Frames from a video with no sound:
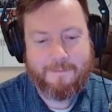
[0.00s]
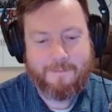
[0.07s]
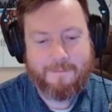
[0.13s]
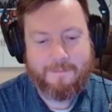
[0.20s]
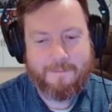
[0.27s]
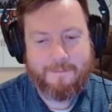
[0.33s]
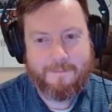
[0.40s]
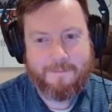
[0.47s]

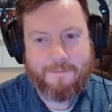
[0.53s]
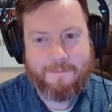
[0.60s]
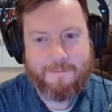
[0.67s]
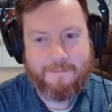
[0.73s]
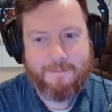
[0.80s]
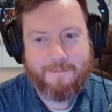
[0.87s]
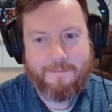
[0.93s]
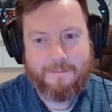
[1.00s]

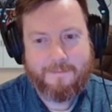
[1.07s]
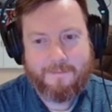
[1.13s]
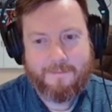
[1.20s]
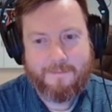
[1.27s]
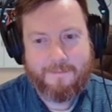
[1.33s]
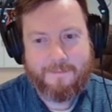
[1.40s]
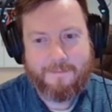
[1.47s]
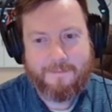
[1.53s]

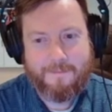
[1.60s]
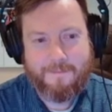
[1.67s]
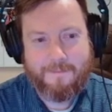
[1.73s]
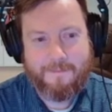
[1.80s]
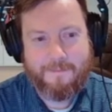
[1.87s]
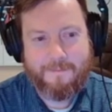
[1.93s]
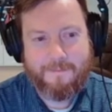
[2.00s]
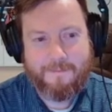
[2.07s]

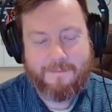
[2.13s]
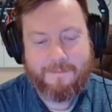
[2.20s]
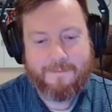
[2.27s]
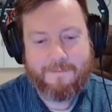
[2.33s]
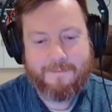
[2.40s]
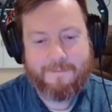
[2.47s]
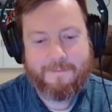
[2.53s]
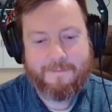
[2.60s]

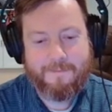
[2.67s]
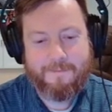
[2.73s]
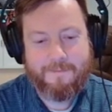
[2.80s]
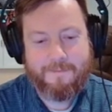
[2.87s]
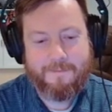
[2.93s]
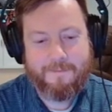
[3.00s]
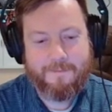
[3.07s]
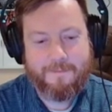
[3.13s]

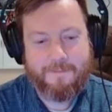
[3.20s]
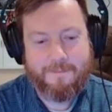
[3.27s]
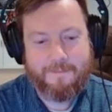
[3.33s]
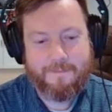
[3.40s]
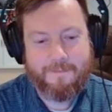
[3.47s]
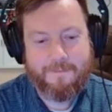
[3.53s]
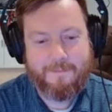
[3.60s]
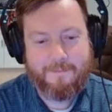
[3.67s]

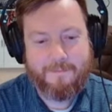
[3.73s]
(not speaking)